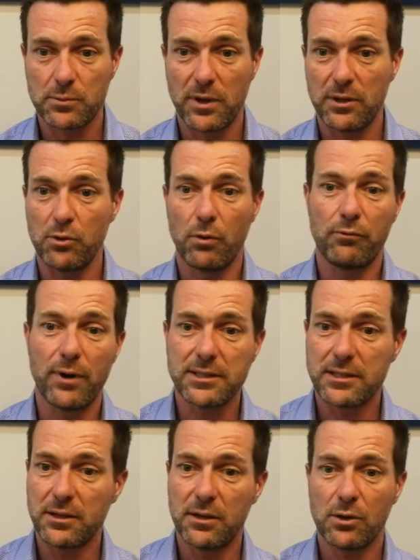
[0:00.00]
whether you're a
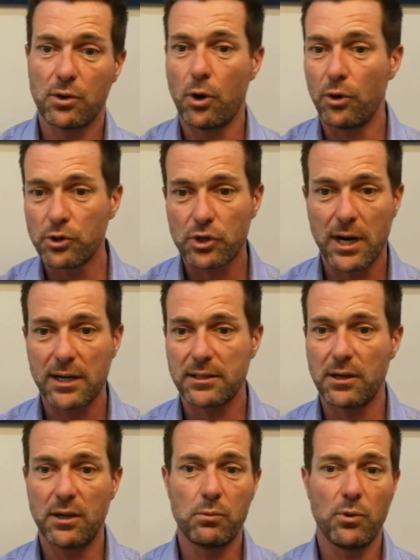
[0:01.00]
resident,
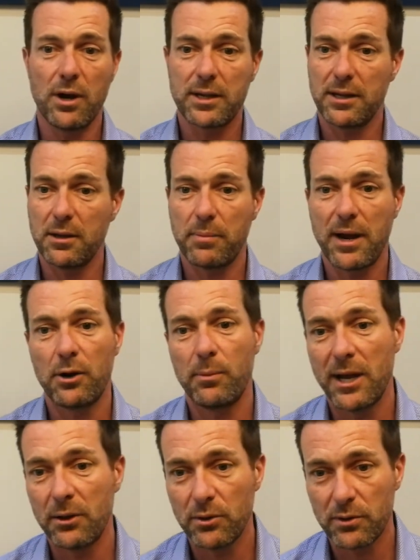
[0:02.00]
contractor, working at
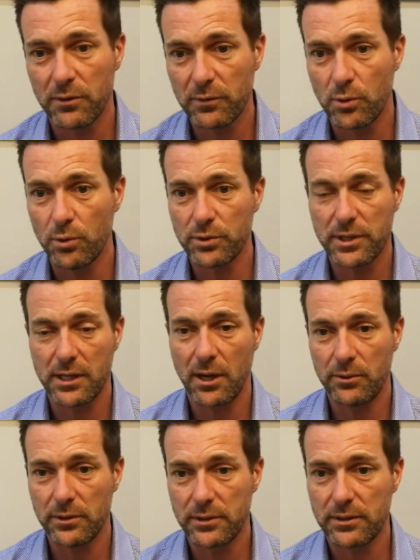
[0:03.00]
Paramount, and of course the
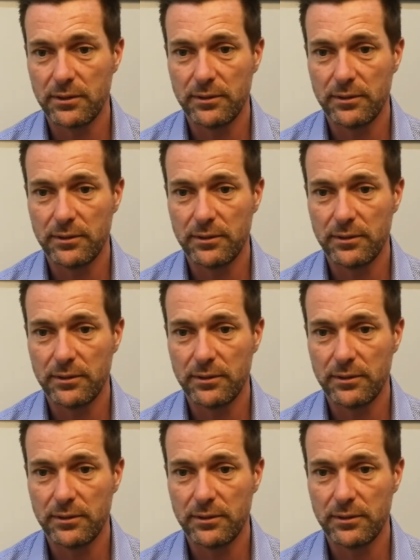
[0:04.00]
owners.